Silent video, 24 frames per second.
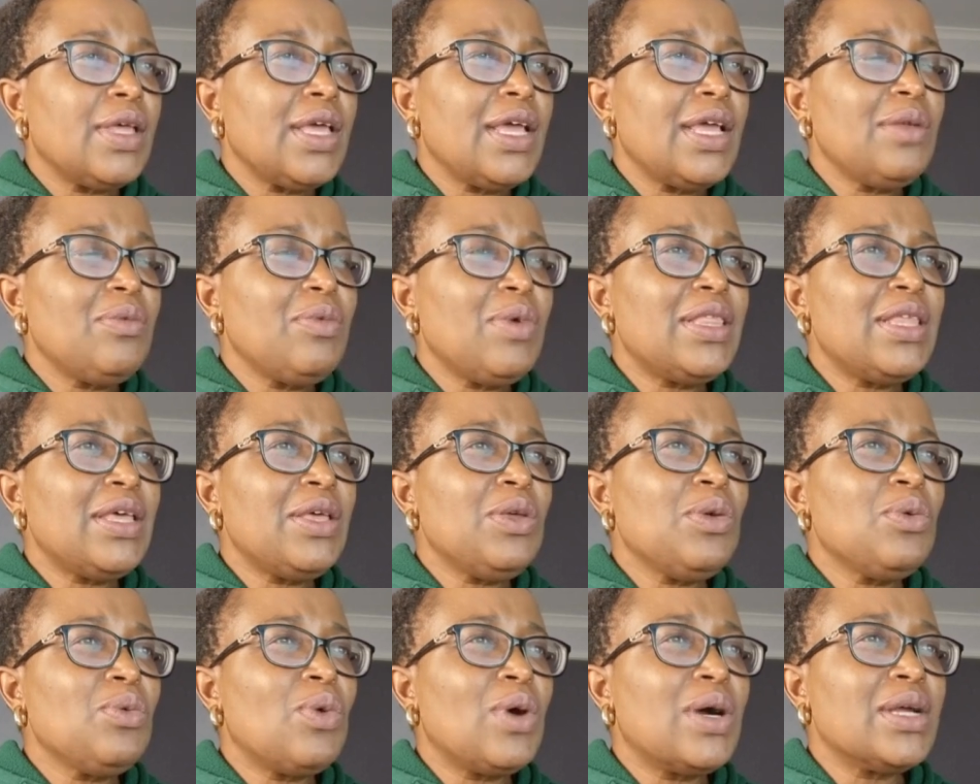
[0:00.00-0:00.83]
And
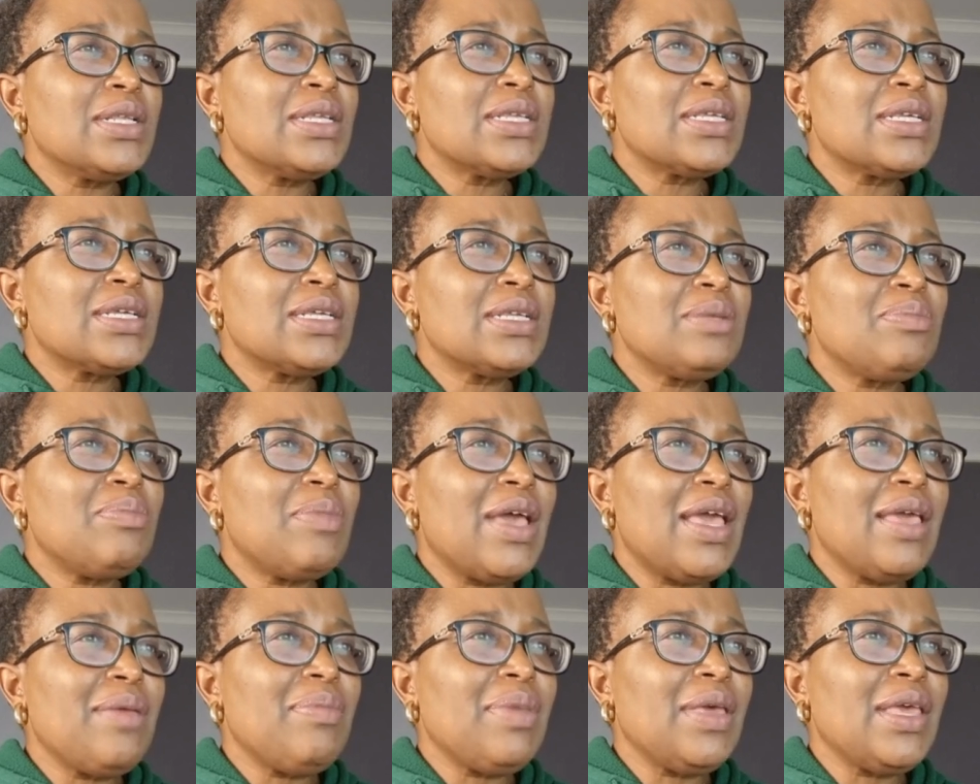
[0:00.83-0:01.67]
whether you wanted
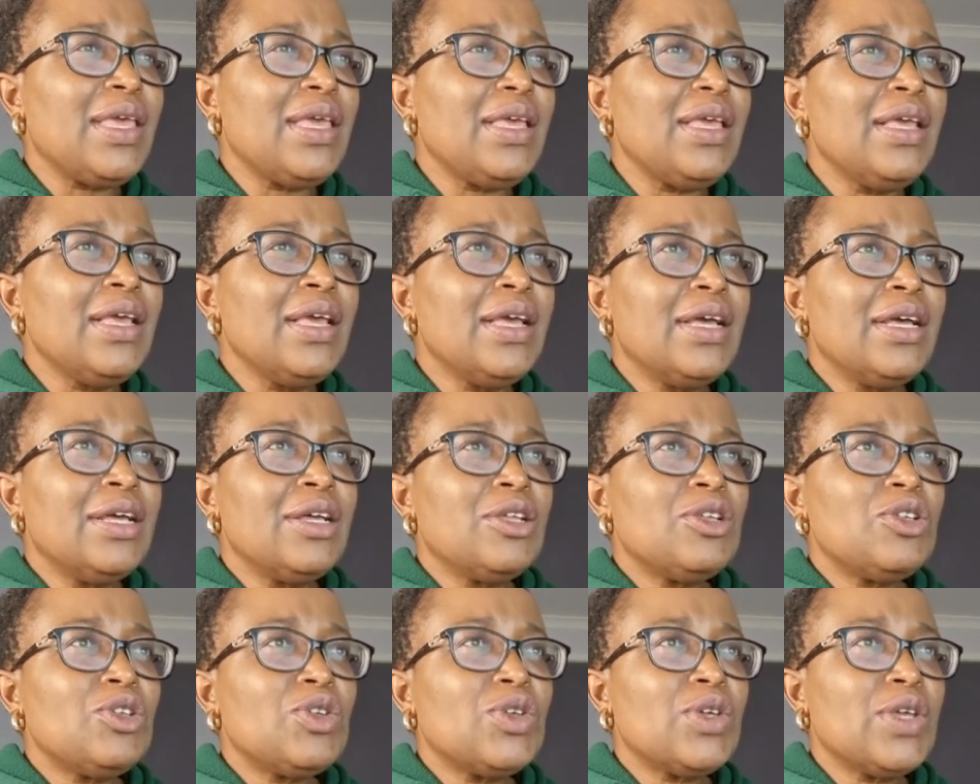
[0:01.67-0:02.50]
maybe
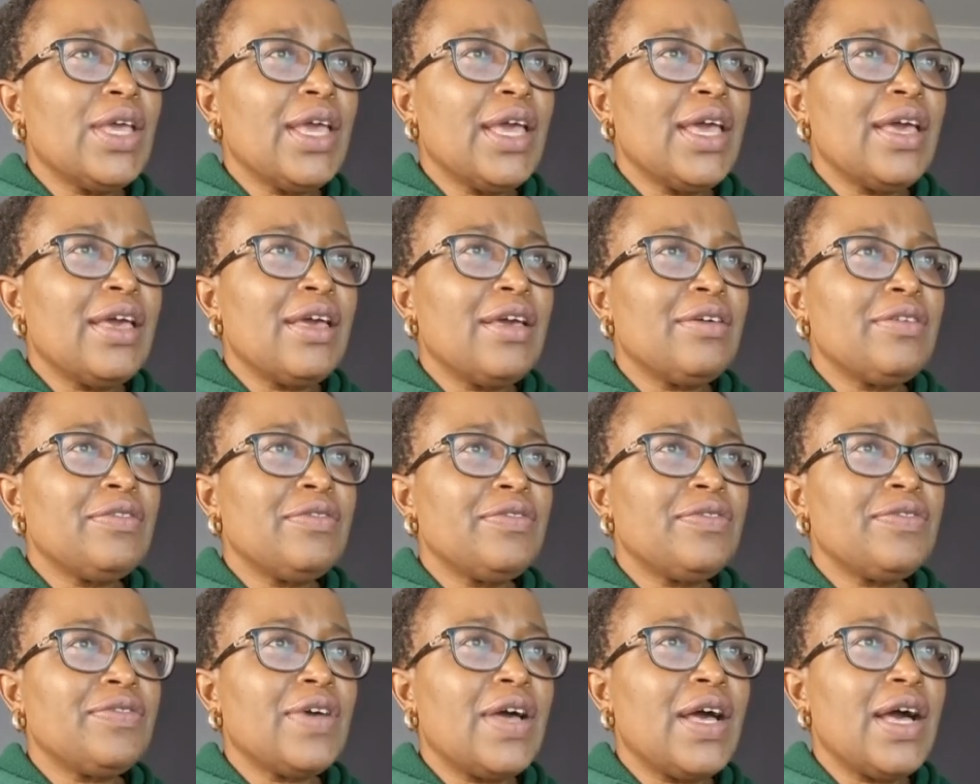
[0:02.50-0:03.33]
to
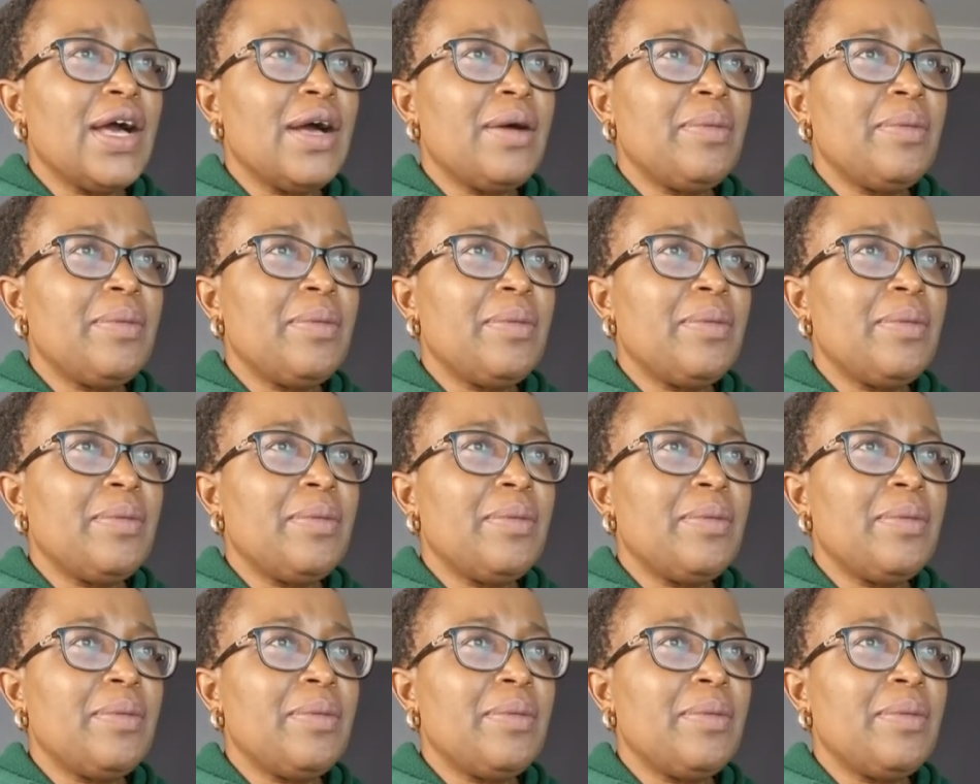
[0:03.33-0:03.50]
have